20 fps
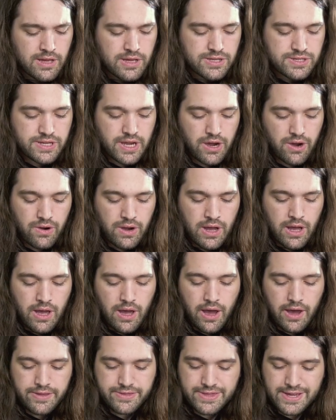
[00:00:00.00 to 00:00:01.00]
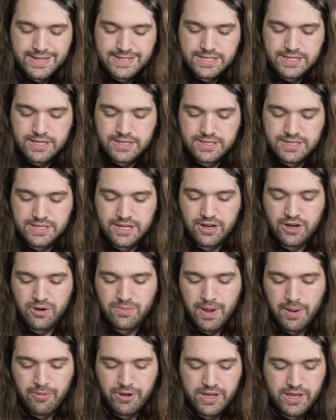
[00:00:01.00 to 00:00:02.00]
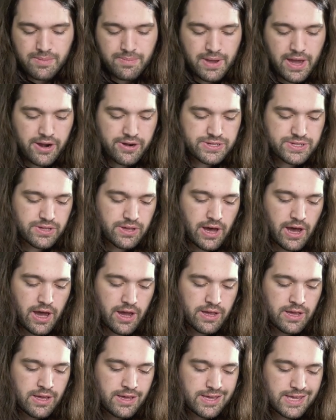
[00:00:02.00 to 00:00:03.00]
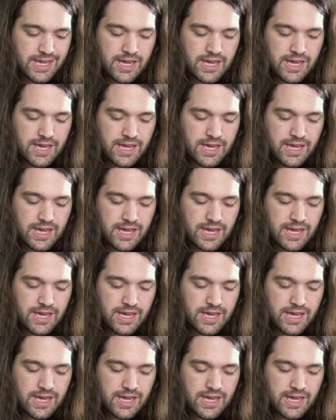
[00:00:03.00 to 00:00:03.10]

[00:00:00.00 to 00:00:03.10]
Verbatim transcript: So uh, things to consider, memory kit matters a lot,